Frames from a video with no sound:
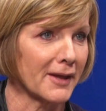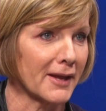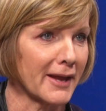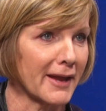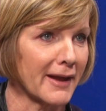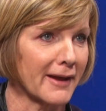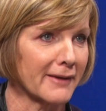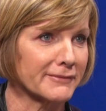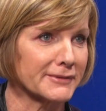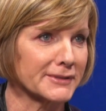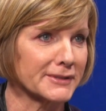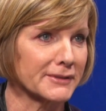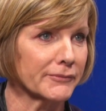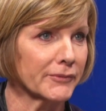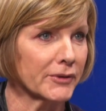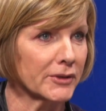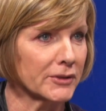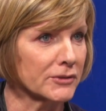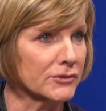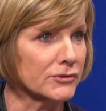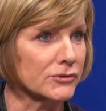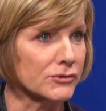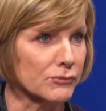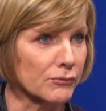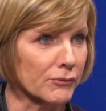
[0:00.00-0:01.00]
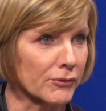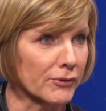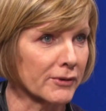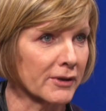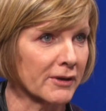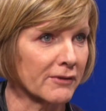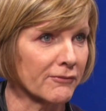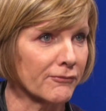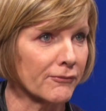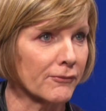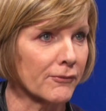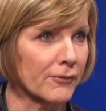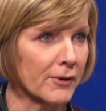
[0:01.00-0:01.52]
they have someone who's
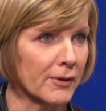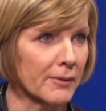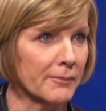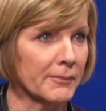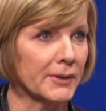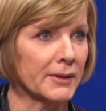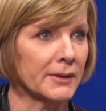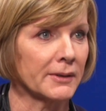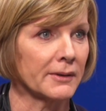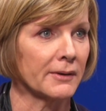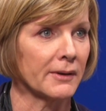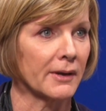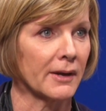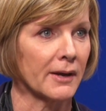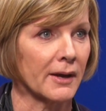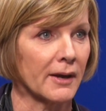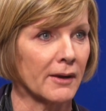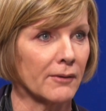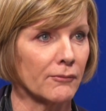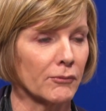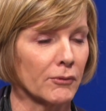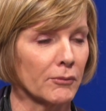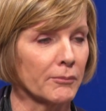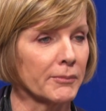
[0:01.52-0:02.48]
rooting for them and